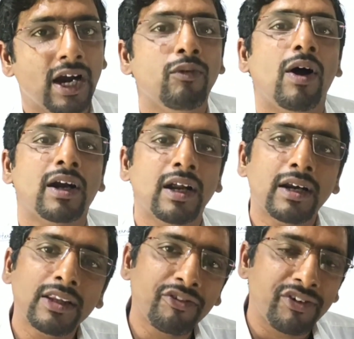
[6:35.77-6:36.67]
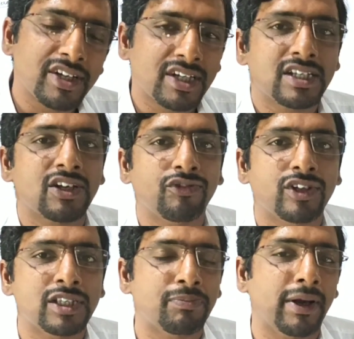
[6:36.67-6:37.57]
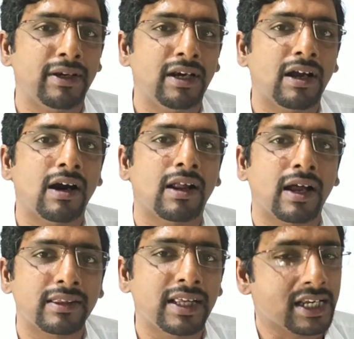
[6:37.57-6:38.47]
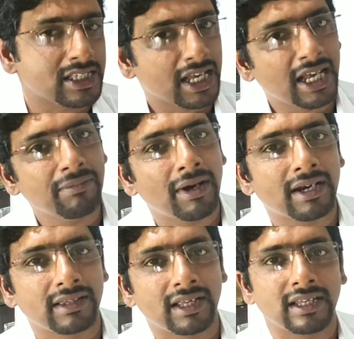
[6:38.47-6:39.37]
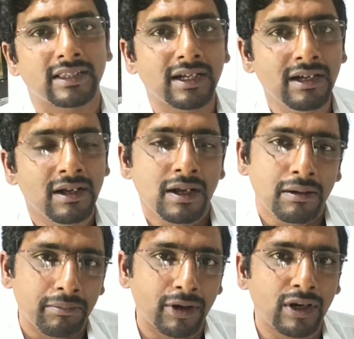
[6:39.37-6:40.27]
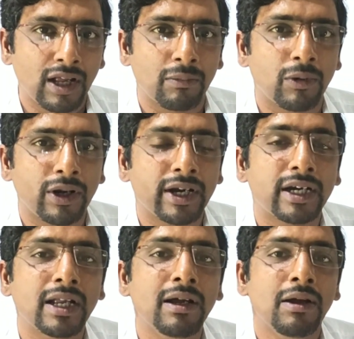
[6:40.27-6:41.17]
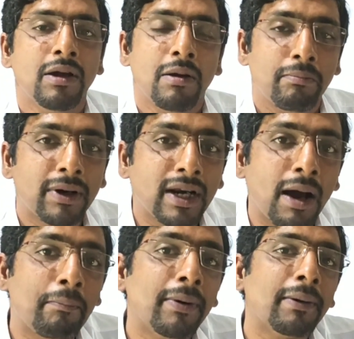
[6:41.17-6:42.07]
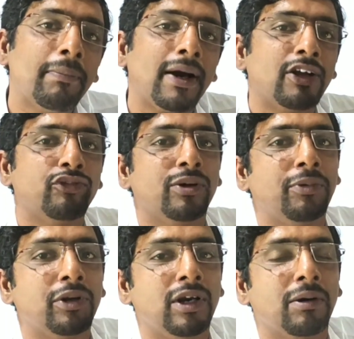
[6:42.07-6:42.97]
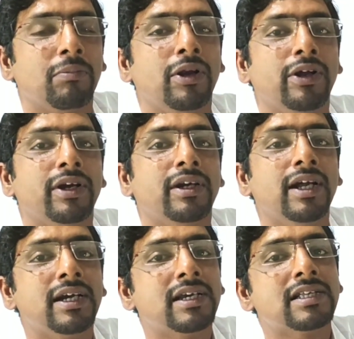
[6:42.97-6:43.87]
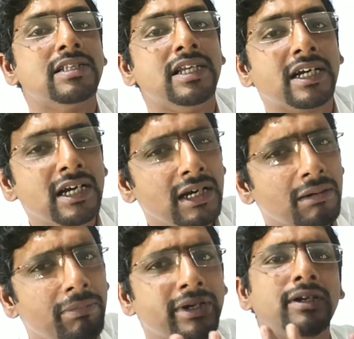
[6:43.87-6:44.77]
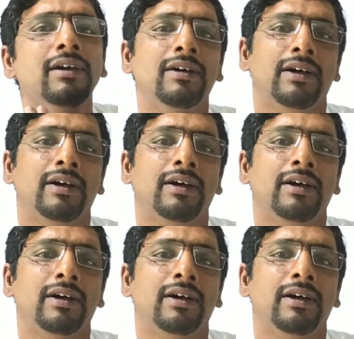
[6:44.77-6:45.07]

And what are the features of the spinal cord are there? Same are there in the medulla oblongata, but upper part of the medulla oblongata, it is little bit